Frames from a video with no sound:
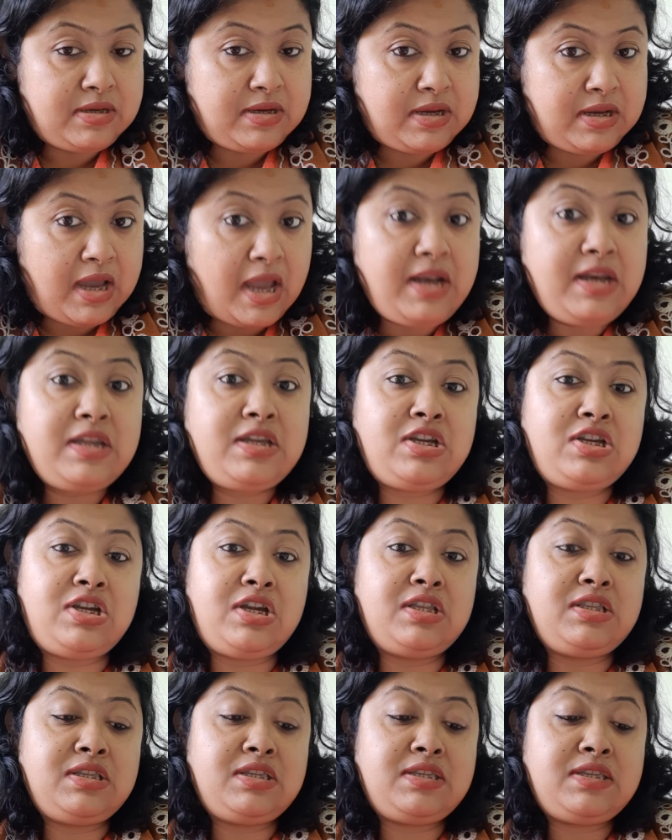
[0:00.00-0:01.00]

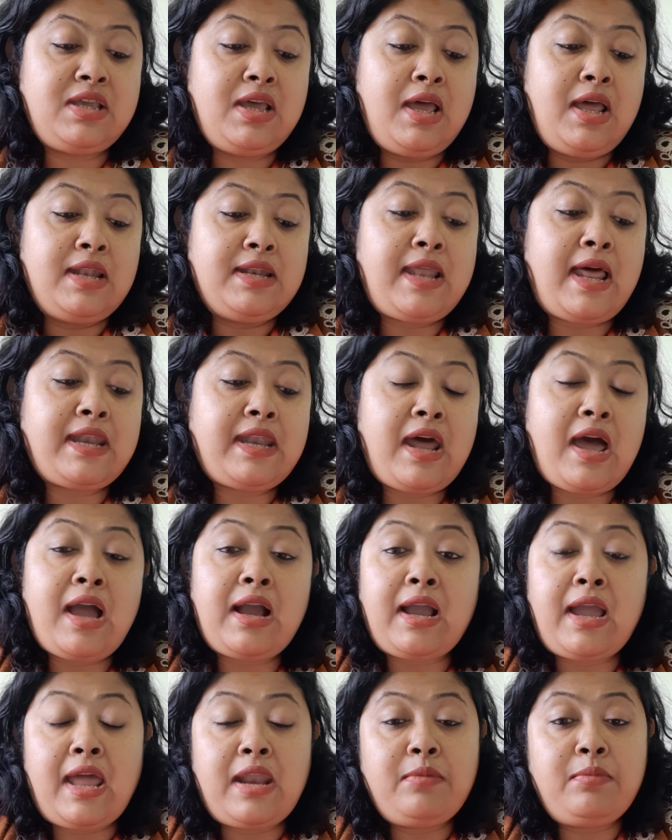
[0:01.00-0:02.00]
conditions that
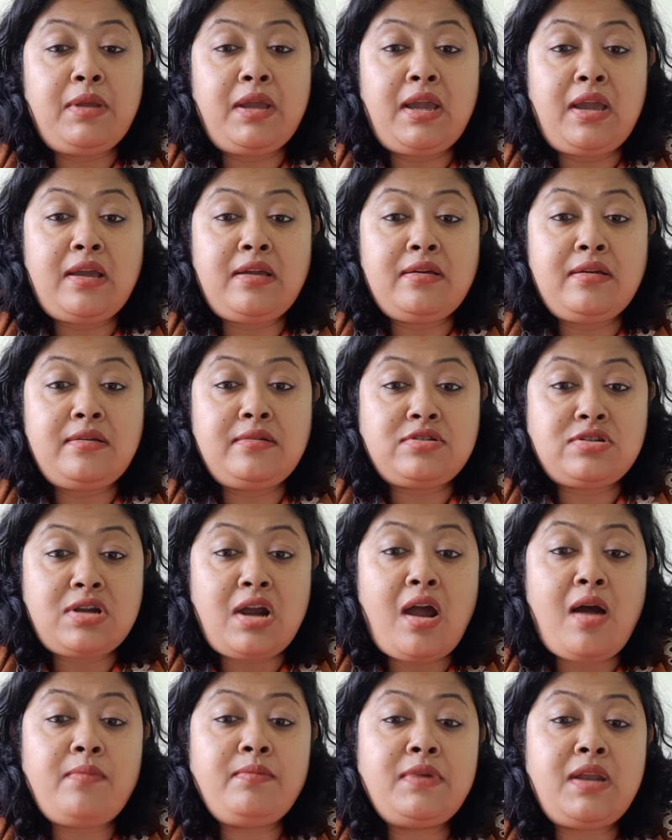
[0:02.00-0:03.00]
can be
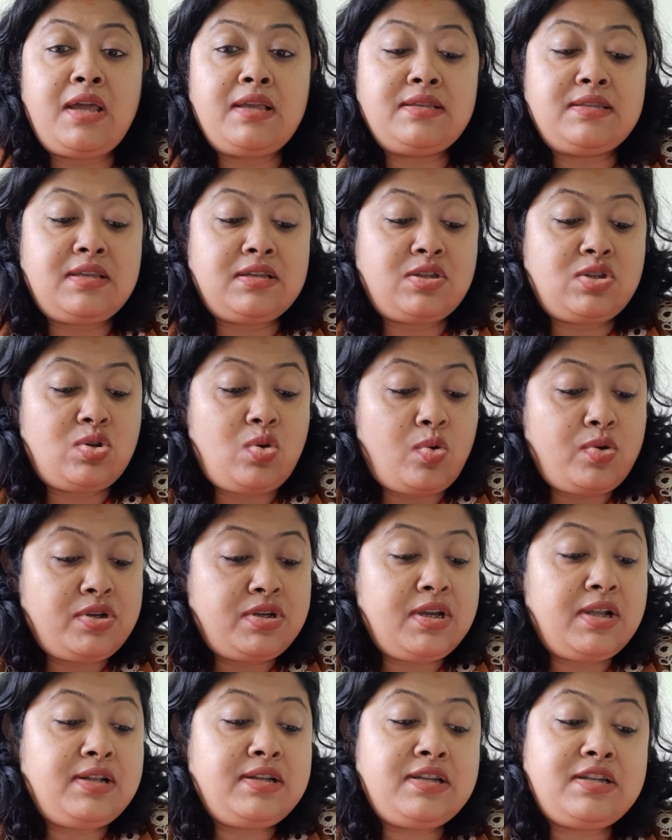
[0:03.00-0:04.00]
termed as the
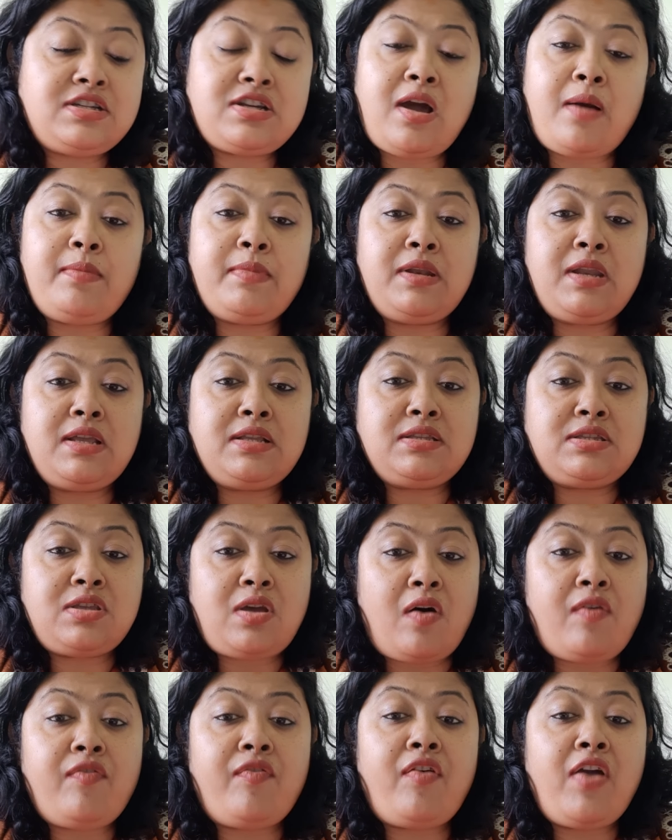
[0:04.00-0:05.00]
social determinants
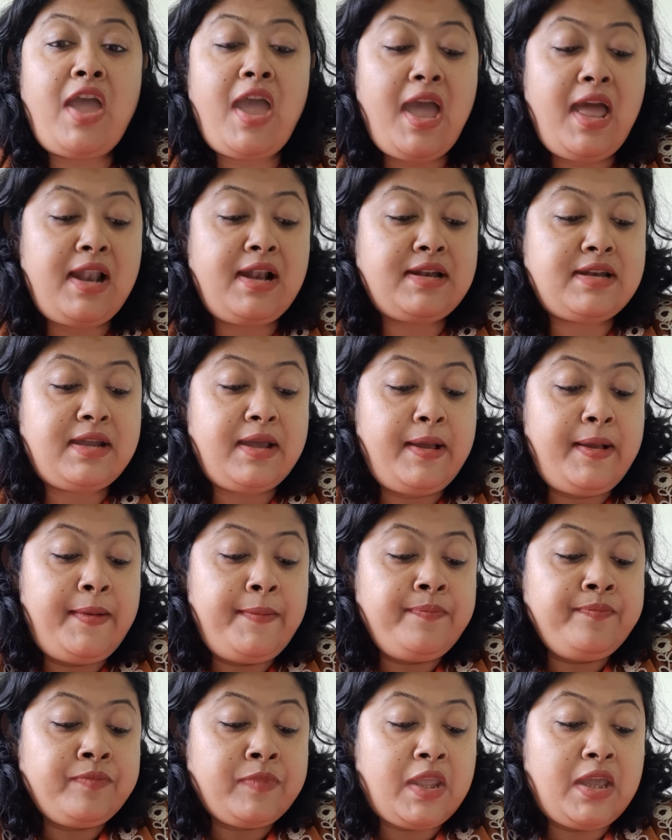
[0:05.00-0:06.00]
of health,
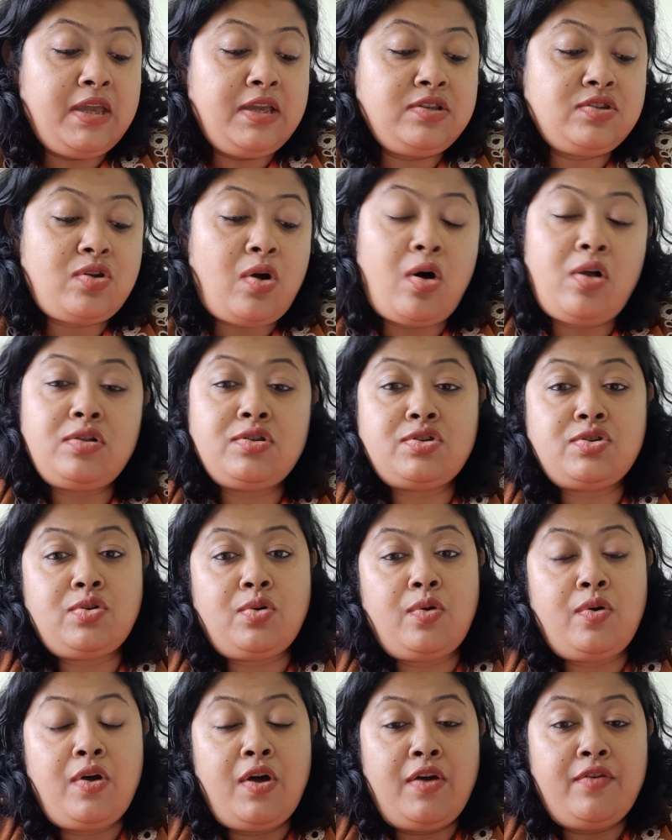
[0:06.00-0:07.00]
is
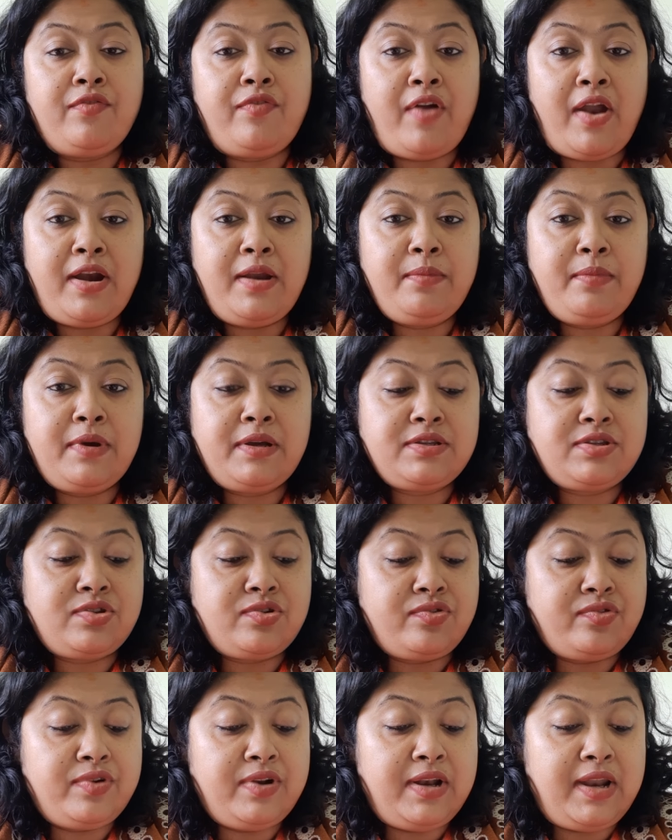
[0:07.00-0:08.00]
also very much
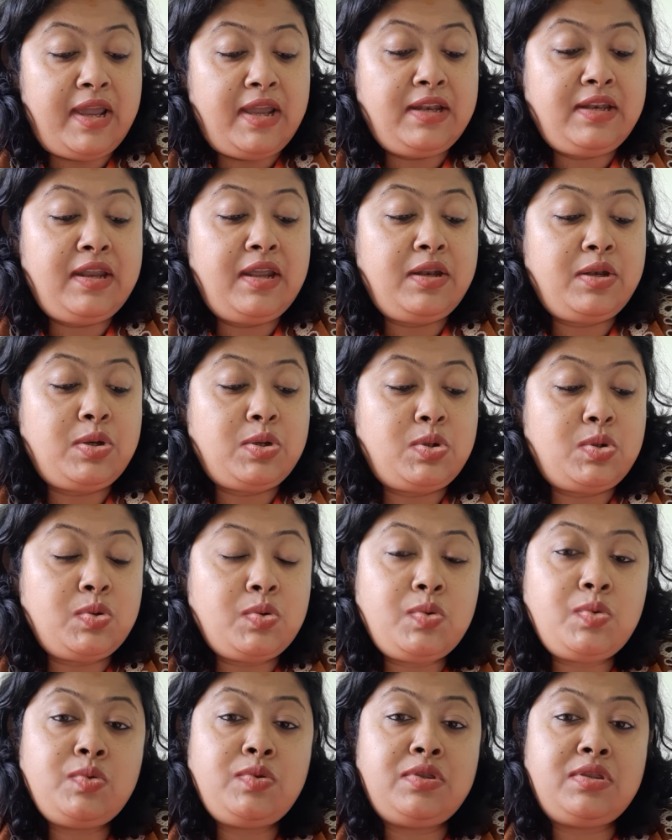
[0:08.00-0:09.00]
related
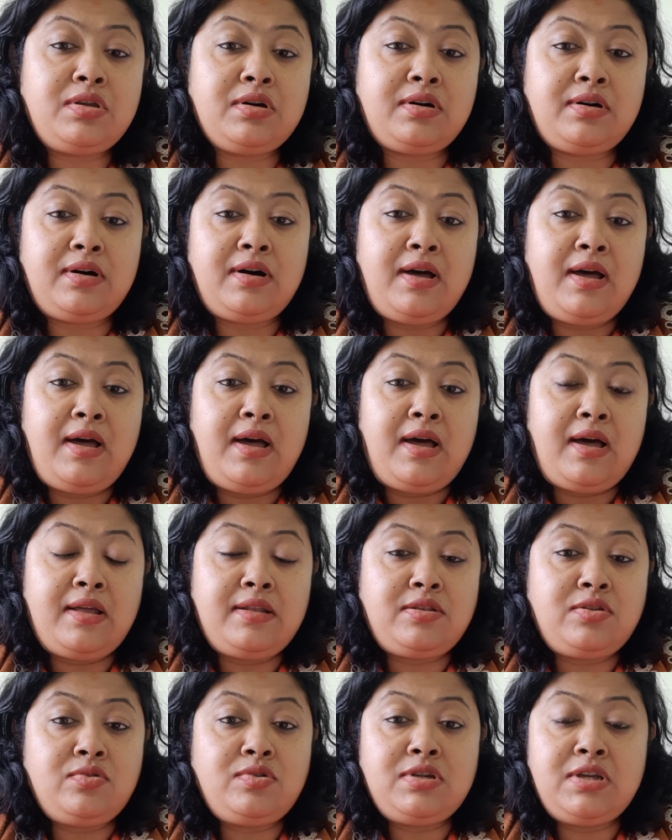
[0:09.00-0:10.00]

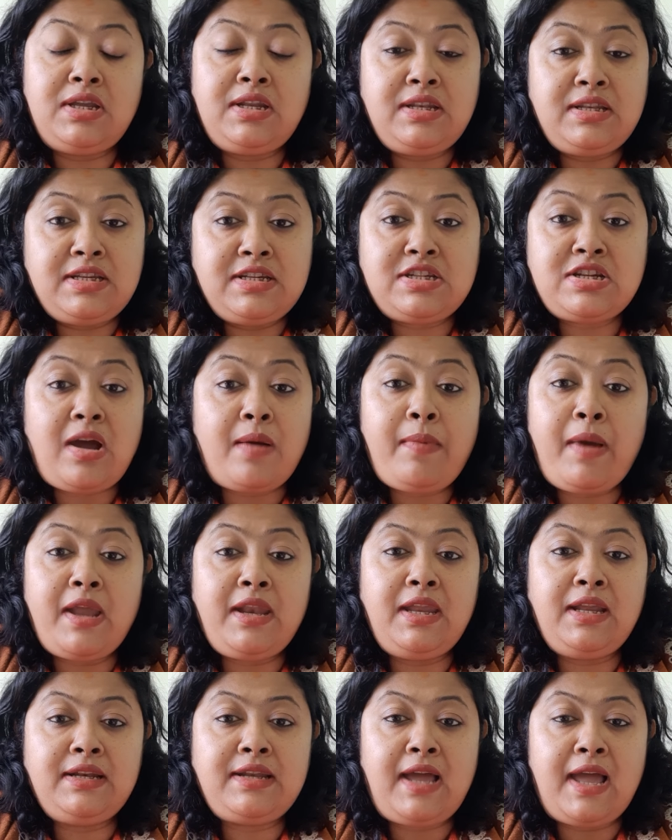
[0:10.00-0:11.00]
in
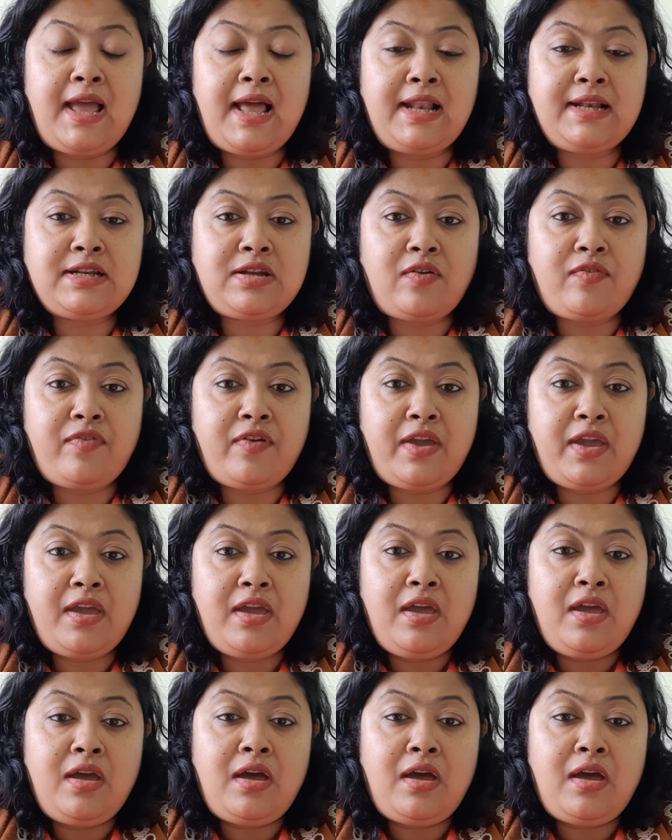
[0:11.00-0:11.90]
determining the health of a